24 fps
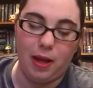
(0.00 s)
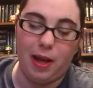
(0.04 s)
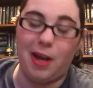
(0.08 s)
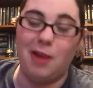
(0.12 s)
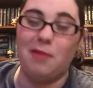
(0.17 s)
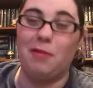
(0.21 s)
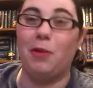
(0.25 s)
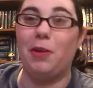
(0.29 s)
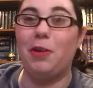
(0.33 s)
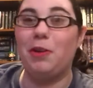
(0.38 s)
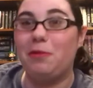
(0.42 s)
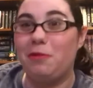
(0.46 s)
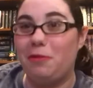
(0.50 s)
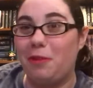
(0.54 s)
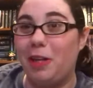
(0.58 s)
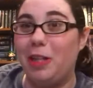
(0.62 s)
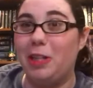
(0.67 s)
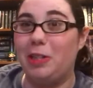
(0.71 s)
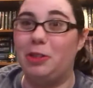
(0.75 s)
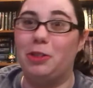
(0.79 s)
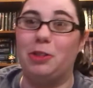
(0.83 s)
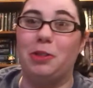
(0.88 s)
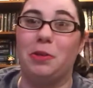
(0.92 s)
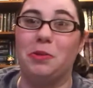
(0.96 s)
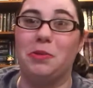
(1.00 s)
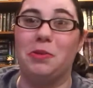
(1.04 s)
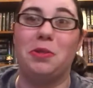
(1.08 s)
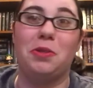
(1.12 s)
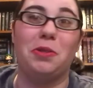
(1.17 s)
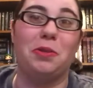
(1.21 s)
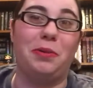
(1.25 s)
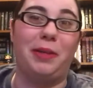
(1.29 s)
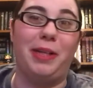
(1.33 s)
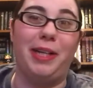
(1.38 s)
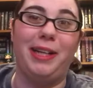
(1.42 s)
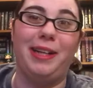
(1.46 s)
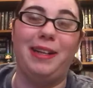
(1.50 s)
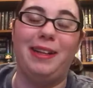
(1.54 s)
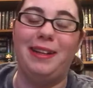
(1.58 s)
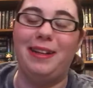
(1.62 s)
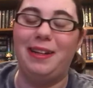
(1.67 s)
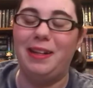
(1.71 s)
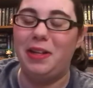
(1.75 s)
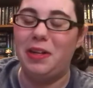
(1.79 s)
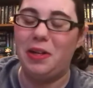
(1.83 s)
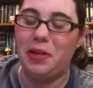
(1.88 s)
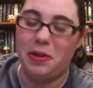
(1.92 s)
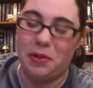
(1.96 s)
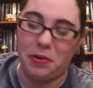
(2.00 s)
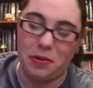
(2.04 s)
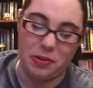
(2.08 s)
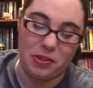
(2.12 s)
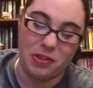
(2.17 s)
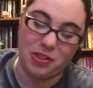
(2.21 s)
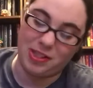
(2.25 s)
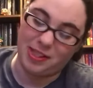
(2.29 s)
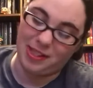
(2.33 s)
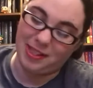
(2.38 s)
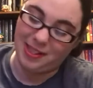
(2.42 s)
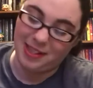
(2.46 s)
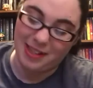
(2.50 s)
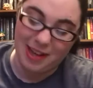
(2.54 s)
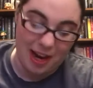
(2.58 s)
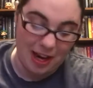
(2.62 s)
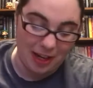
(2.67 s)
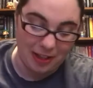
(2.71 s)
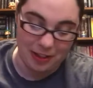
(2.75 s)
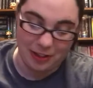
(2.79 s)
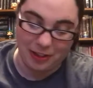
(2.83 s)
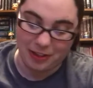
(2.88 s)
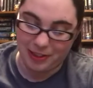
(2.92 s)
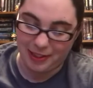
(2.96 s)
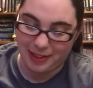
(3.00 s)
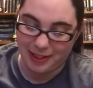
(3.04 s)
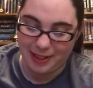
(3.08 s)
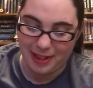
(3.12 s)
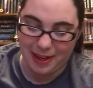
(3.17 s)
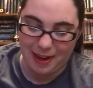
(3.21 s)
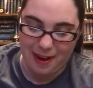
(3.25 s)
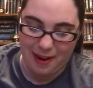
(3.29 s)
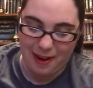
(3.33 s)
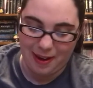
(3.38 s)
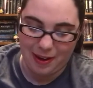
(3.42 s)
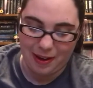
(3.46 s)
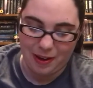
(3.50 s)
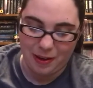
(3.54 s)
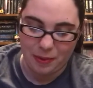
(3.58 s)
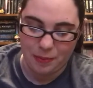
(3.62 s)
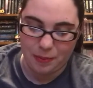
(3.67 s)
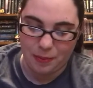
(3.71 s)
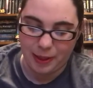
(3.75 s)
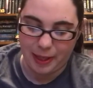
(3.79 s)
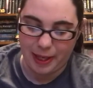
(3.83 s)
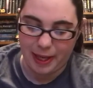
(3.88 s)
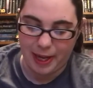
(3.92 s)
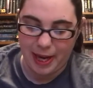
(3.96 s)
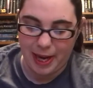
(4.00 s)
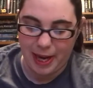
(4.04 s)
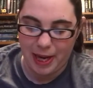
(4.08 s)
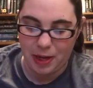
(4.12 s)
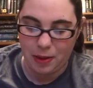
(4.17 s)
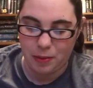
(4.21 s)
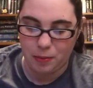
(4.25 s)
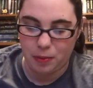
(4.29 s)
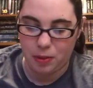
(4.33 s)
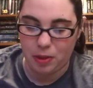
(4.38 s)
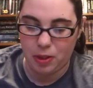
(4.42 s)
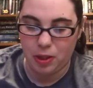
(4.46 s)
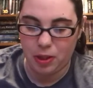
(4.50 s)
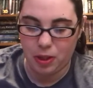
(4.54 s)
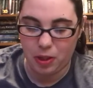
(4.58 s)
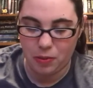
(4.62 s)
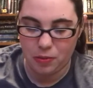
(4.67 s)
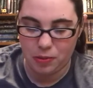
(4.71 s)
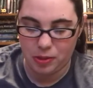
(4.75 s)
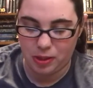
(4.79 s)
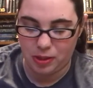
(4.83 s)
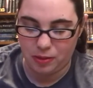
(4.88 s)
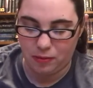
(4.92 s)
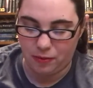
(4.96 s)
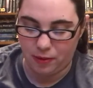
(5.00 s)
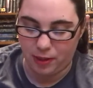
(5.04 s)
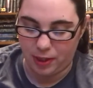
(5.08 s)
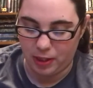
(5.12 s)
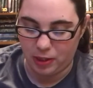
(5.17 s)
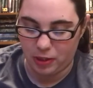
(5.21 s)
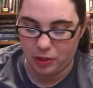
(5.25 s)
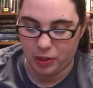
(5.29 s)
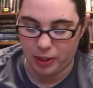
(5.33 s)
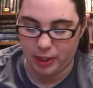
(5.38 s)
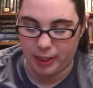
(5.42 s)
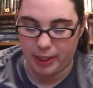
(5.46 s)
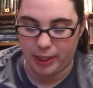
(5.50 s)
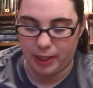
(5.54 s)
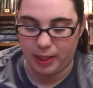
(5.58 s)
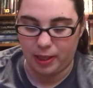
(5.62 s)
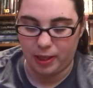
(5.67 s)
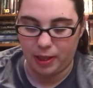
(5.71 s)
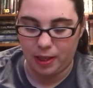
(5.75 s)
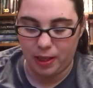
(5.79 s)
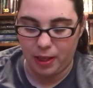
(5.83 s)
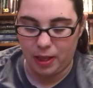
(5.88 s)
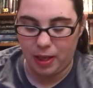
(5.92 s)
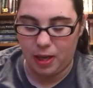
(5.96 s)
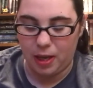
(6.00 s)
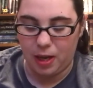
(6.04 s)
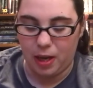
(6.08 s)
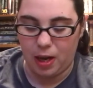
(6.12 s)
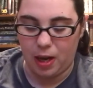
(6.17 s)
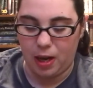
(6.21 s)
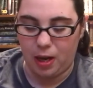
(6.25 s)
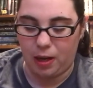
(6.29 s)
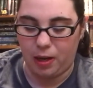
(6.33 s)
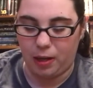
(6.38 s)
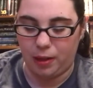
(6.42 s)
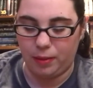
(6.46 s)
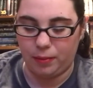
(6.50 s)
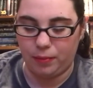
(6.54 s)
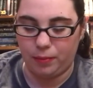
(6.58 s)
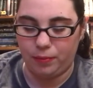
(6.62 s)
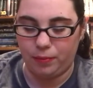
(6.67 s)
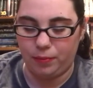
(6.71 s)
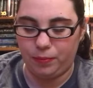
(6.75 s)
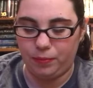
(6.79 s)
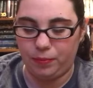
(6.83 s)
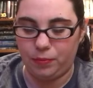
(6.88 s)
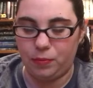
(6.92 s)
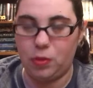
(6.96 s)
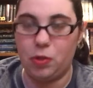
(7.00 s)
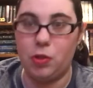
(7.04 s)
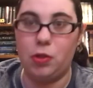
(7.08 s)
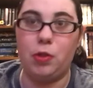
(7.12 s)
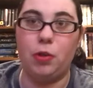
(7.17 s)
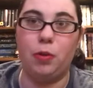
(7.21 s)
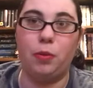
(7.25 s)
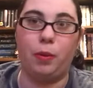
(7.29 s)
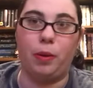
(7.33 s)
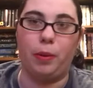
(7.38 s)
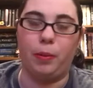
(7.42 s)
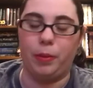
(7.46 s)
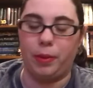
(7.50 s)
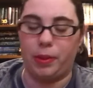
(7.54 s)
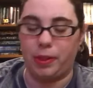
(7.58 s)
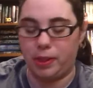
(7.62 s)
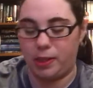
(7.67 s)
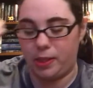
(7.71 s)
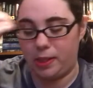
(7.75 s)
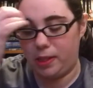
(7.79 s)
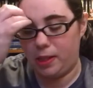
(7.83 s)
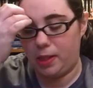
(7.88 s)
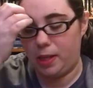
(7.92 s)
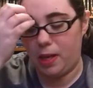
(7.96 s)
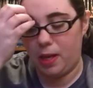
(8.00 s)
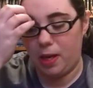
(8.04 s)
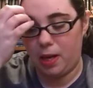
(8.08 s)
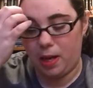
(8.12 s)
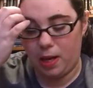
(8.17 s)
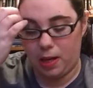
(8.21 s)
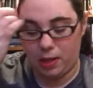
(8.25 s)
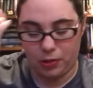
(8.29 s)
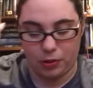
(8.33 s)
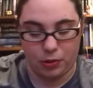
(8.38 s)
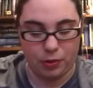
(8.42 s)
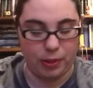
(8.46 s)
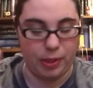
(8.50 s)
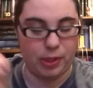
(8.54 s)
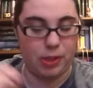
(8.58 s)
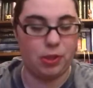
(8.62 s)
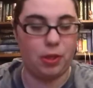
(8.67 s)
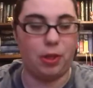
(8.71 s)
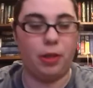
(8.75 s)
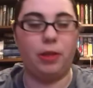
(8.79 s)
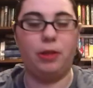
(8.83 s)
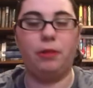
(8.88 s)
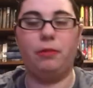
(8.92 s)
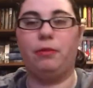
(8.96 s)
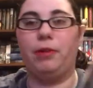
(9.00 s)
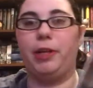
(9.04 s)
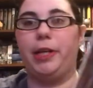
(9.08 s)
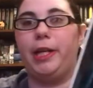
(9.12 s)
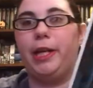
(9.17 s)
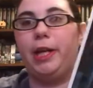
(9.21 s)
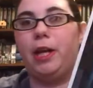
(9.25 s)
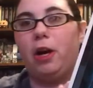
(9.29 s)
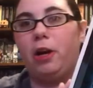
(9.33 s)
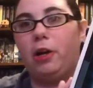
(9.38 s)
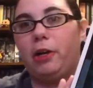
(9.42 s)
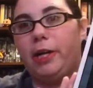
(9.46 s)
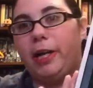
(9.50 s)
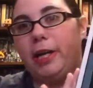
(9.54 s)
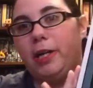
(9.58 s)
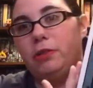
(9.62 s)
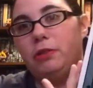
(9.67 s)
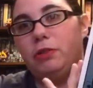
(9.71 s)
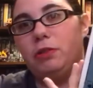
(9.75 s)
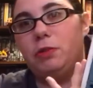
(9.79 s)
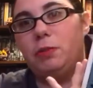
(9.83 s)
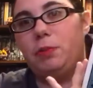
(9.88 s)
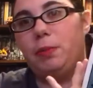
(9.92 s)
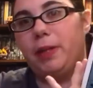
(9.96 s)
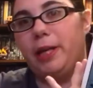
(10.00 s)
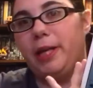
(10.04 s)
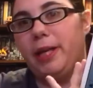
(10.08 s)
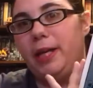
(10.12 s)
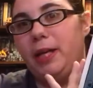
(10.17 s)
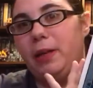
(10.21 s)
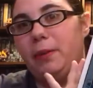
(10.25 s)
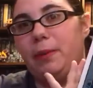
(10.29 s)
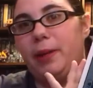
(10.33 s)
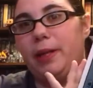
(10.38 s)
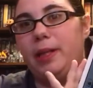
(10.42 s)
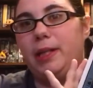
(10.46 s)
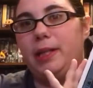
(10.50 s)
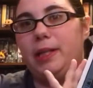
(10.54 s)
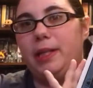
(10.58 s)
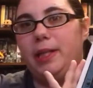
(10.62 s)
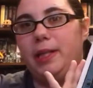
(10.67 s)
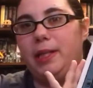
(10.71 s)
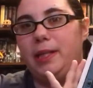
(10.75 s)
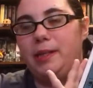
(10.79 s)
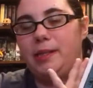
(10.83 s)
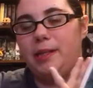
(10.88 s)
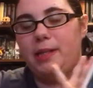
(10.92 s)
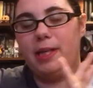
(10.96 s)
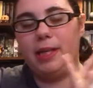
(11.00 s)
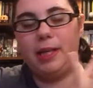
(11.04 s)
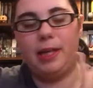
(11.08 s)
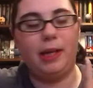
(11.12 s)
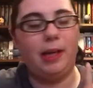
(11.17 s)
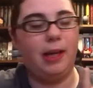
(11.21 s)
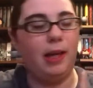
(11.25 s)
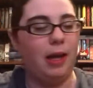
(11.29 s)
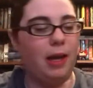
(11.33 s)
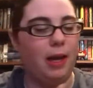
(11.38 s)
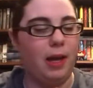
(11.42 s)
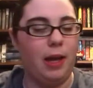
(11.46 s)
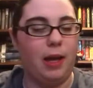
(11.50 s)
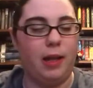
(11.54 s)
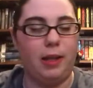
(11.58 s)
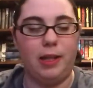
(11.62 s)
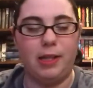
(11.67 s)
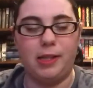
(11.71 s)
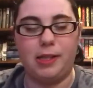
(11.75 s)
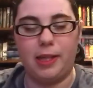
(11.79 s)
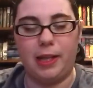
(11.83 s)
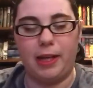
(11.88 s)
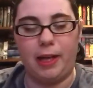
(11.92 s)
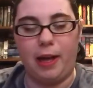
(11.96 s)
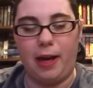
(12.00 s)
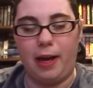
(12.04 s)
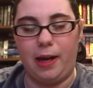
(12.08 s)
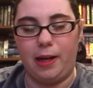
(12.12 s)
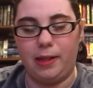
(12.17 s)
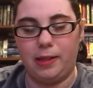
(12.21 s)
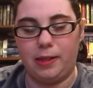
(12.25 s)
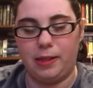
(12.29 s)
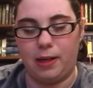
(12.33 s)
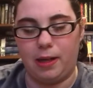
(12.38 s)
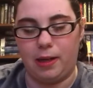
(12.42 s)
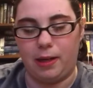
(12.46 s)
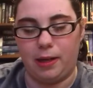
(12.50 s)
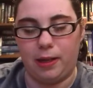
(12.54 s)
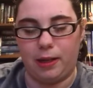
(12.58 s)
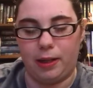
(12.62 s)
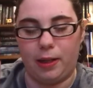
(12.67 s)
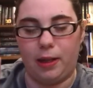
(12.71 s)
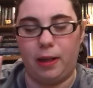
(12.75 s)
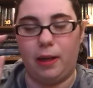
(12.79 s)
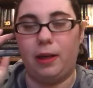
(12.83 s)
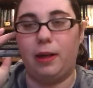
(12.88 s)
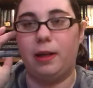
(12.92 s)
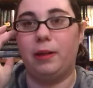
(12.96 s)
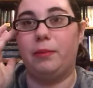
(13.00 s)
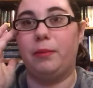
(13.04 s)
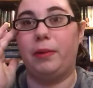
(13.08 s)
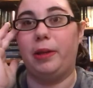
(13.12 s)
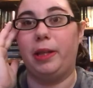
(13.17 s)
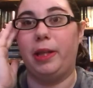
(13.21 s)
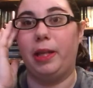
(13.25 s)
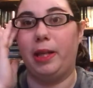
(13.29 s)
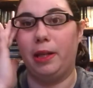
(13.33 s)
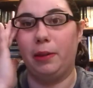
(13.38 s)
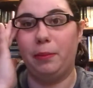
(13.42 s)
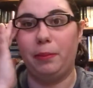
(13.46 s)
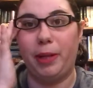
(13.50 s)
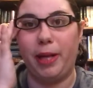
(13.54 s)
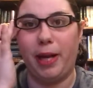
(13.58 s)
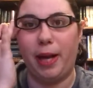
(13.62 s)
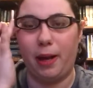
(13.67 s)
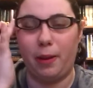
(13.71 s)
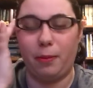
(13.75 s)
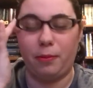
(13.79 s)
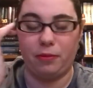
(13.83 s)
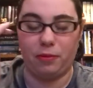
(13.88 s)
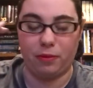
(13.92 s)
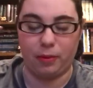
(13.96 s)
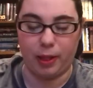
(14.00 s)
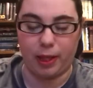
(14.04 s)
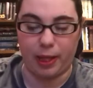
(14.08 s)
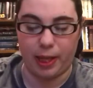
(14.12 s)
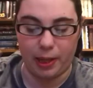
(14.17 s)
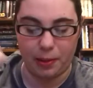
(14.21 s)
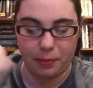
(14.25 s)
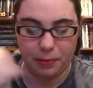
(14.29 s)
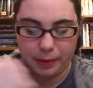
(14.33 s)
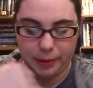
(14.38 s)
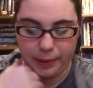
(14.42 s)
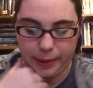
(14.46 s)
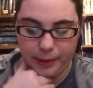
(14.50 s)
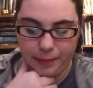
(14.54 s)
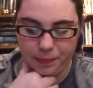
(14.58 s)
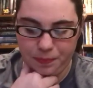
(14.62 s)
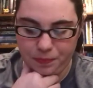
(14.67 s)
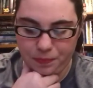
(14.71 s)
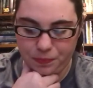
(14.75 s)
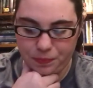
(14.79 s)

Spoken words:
I've only finished those 3. Just not good. But I am close to finishing 2 more books. So I started reading Archangel's Blade by Nalini Singh. This I got on the Libby app from the library.